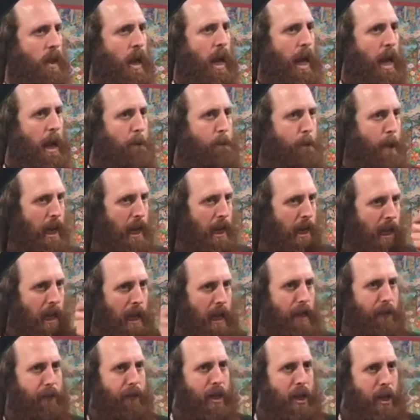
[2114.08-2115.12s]
And
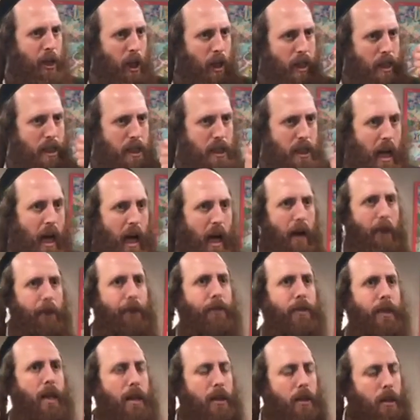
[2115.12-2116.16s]
believe in
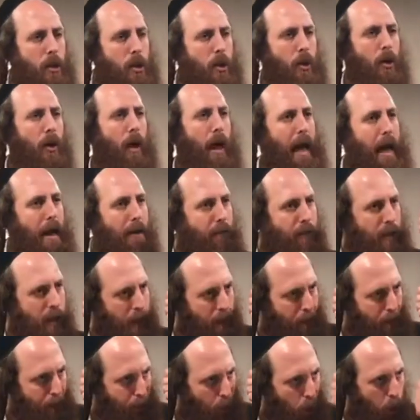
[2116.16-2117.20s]
yourself that you have an
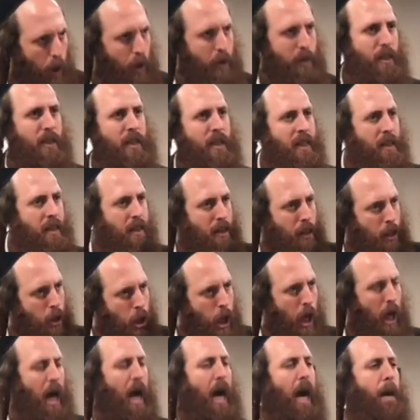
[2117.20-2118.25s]
important
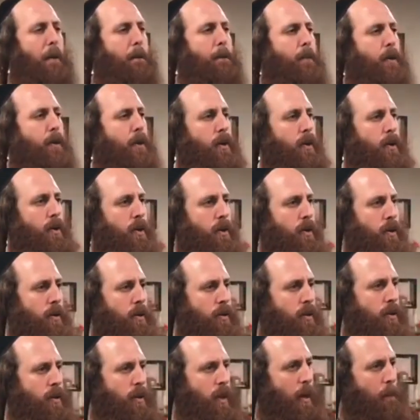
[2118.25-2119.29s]
job,
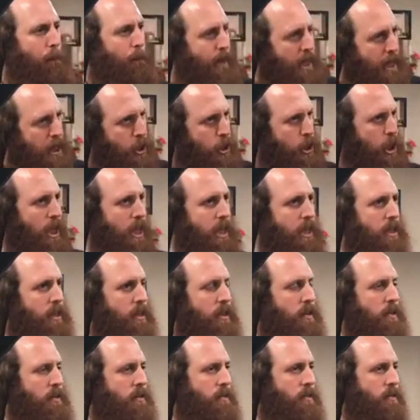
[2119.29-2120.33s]
mission.